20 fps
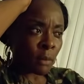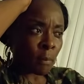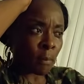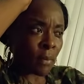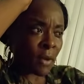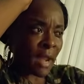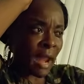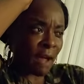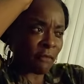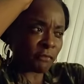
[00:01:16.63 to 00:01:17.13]

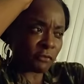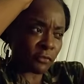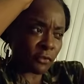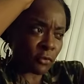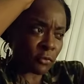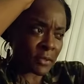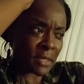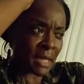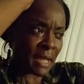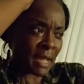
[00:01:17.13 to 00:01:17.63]
But I
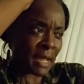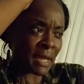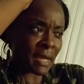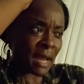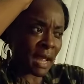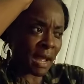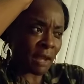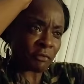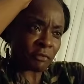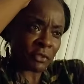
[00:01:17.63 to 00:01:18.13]
fool we ate.
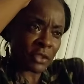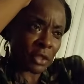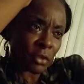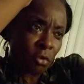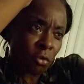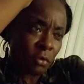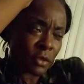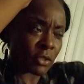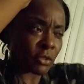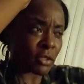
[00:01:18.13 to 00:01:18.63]
I finished
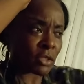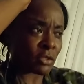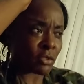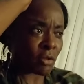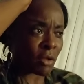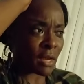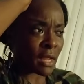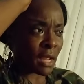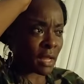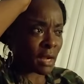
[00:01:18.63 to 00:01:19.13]
going to the toilet